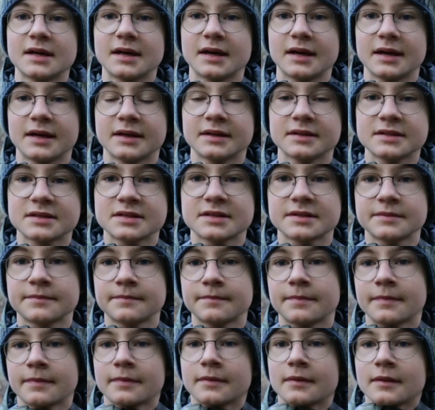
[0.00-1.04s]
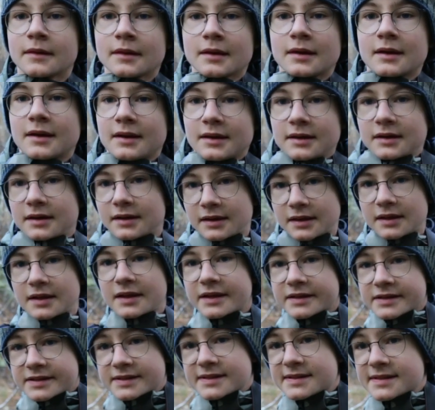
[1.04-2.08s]
and
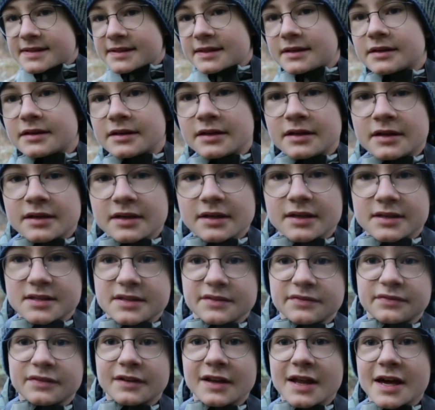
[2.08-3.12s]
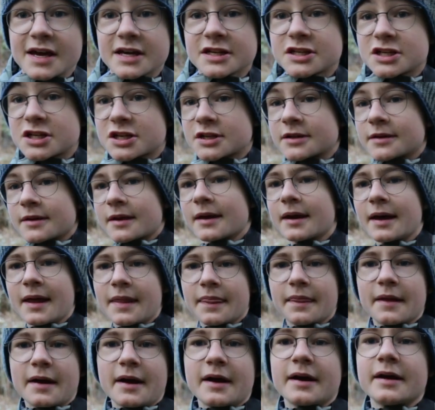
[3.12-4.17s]
it's a flash,
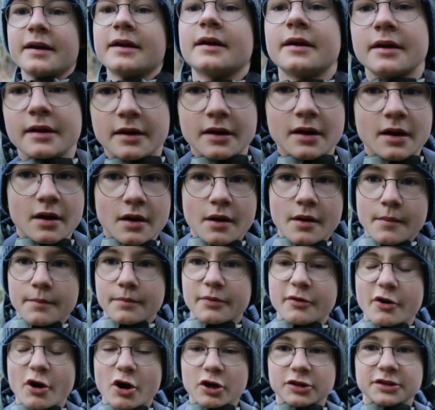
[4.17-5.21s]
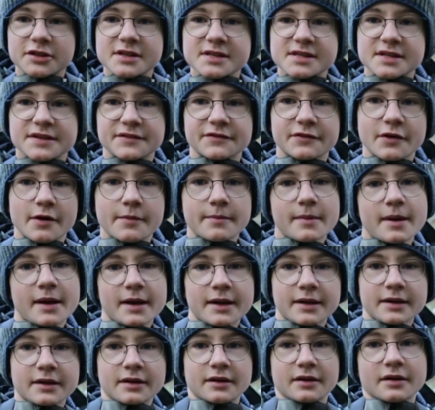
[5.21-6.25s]
and I brought this from
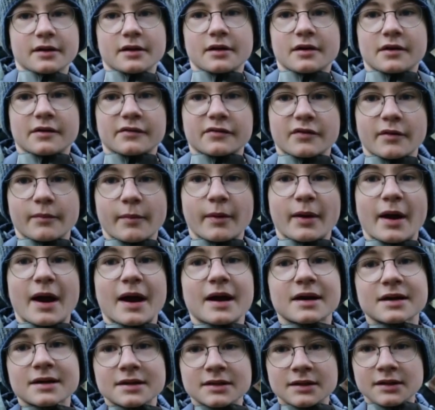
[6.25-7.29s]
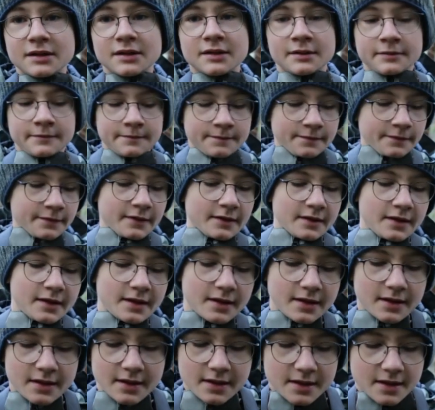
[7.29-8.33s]
my uncle,
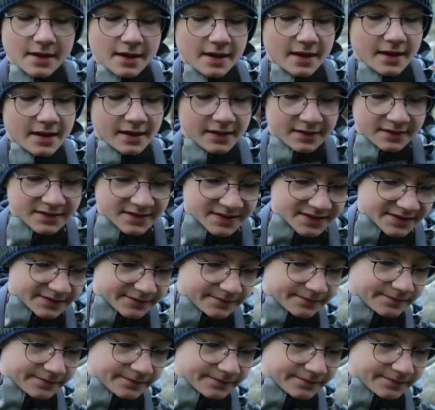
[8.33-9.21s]
and